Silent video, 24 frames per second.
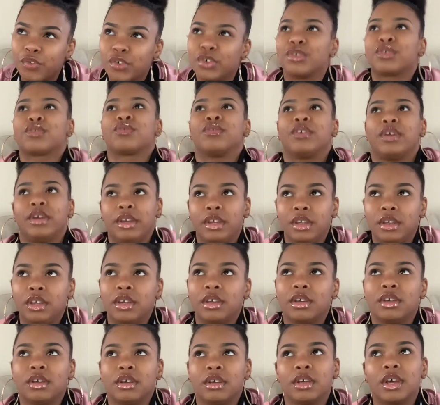4th grade.
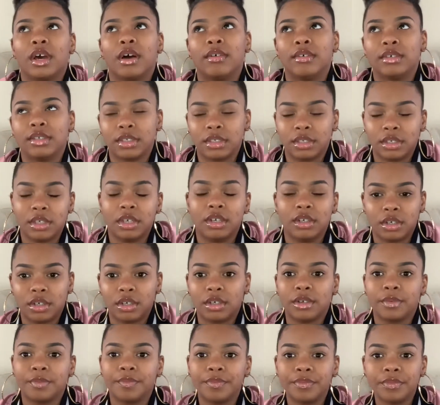Yeah, I was
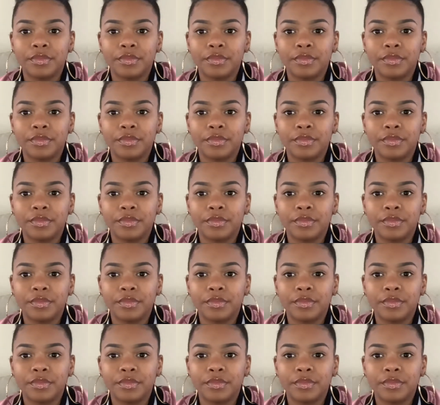younger.